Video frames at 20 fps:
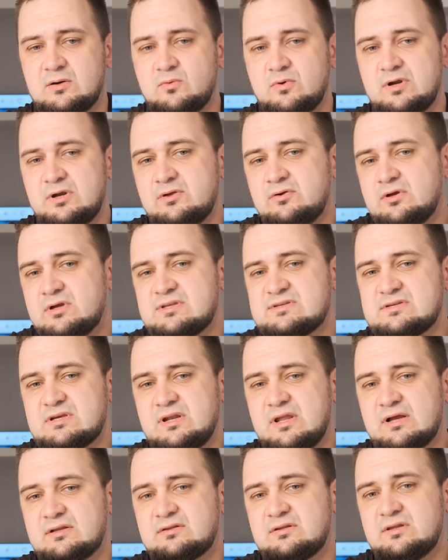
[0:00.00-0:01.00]
where you can
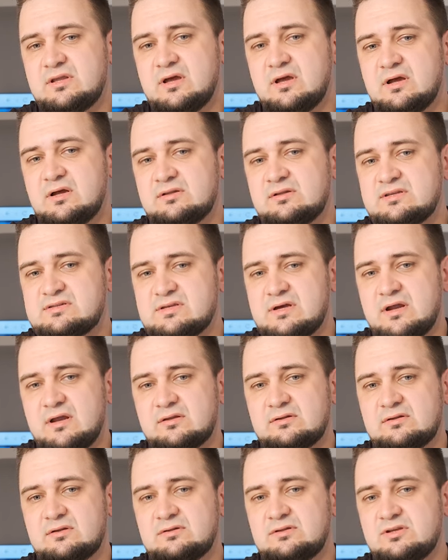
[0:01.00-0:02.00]
select the
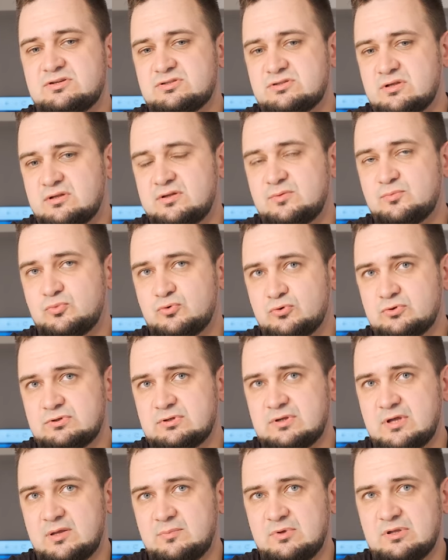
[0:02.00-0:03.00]
desired digital input,
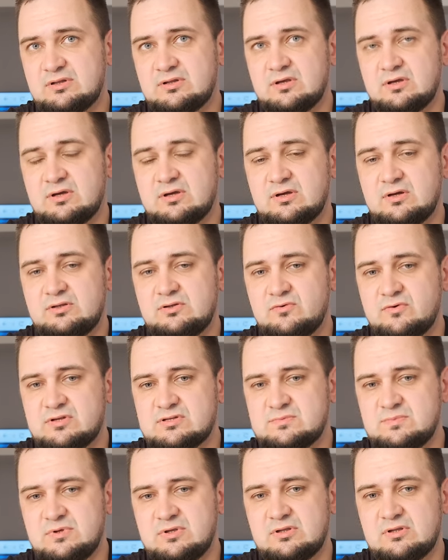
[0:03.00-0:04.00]
I mean the
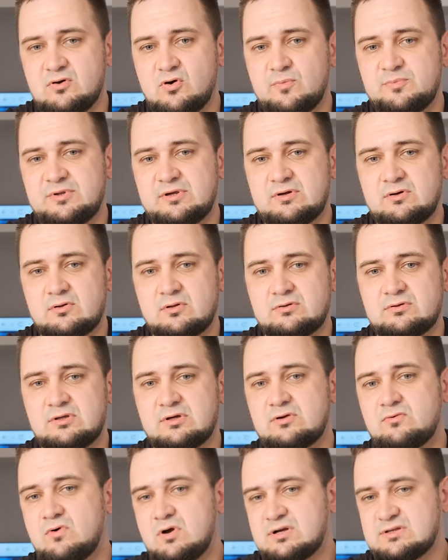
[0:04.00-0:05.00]
USB, the optical and the
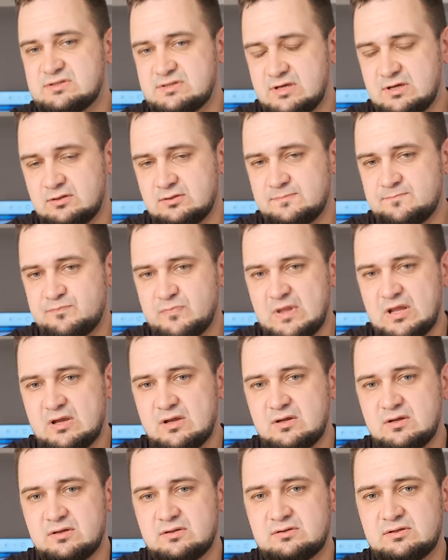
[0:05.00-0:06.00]
coaxial.
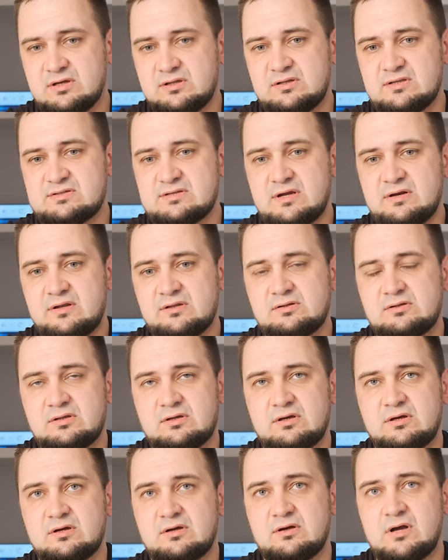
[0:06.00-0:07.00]
The desired
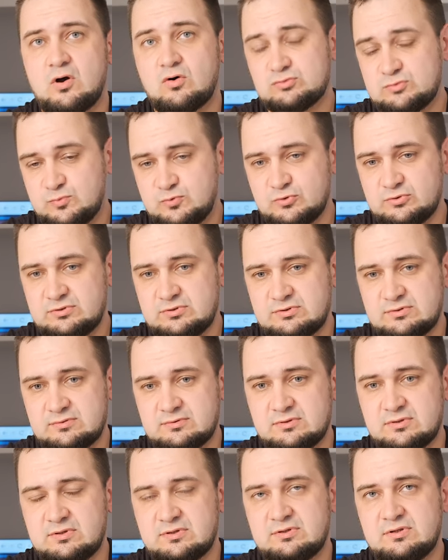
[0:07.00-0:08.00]
output,
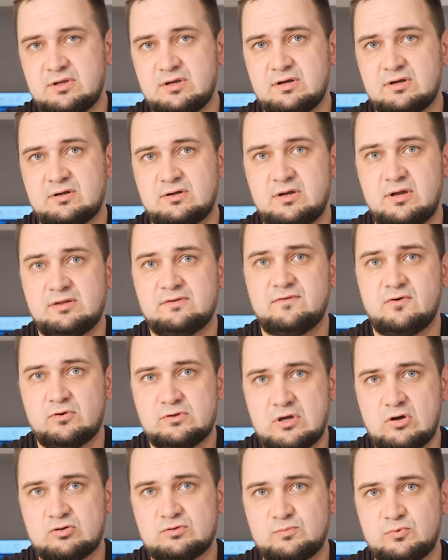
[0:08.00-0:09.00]
the
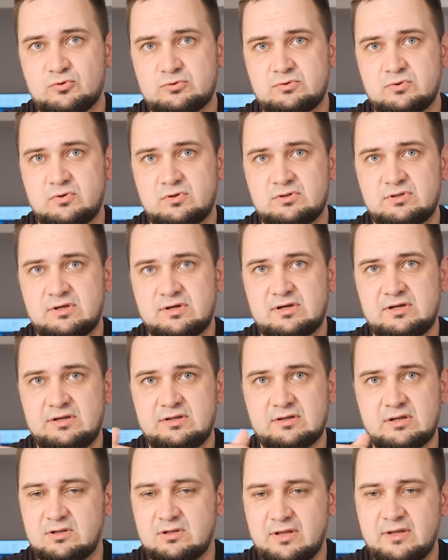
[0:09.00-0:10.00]
headphone output or the
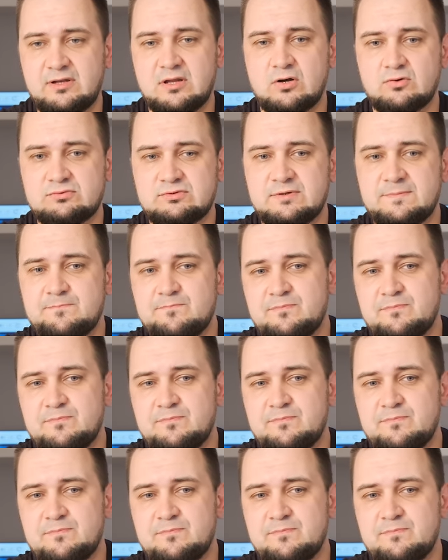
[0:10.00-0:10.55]
clean line out,